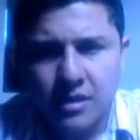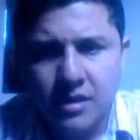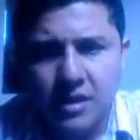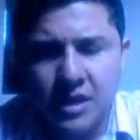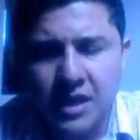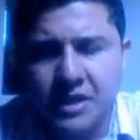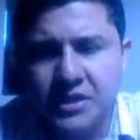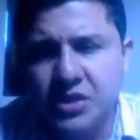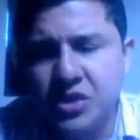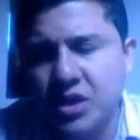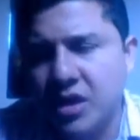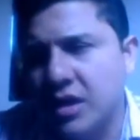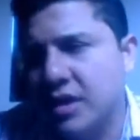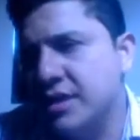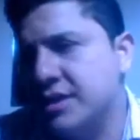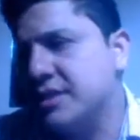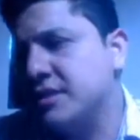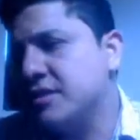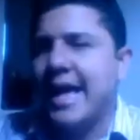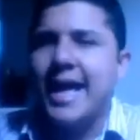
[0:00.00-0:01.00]
he
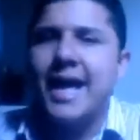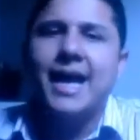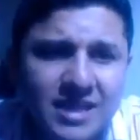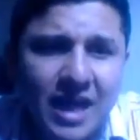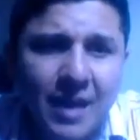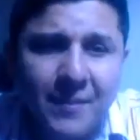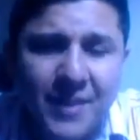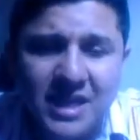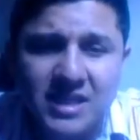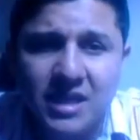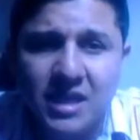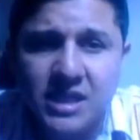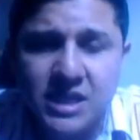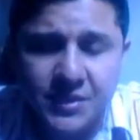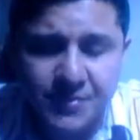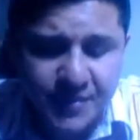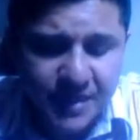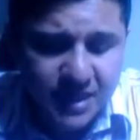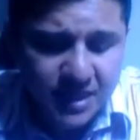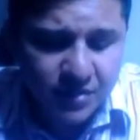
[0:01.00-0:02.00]
just had a bad
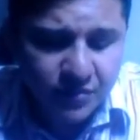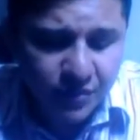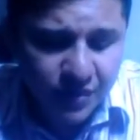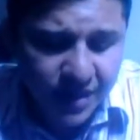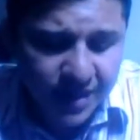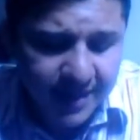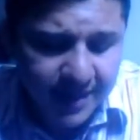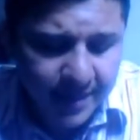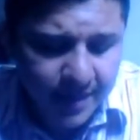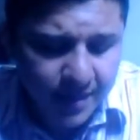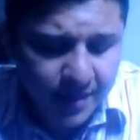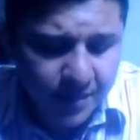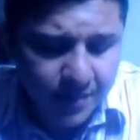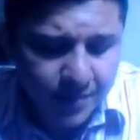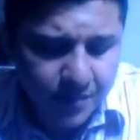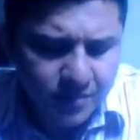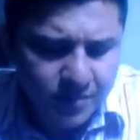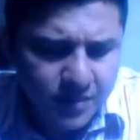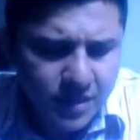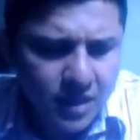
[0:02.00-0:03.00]
experience with a
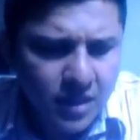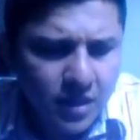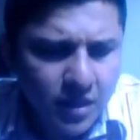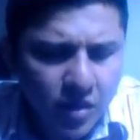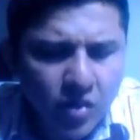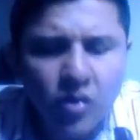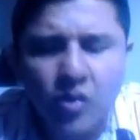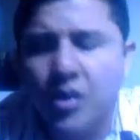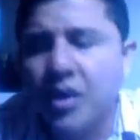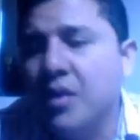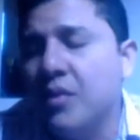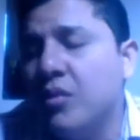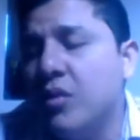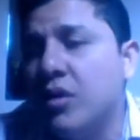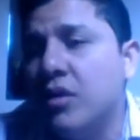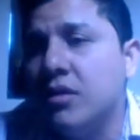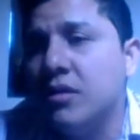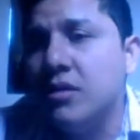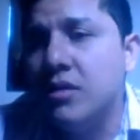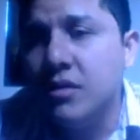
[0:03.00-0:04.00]

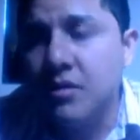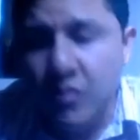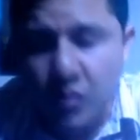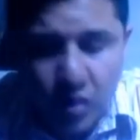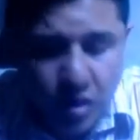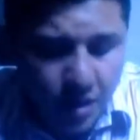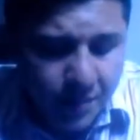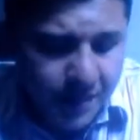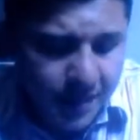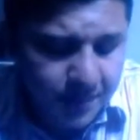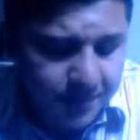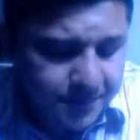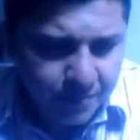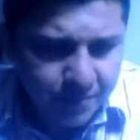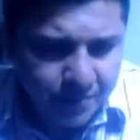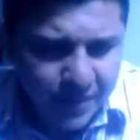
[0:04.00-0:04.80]
horrible woman.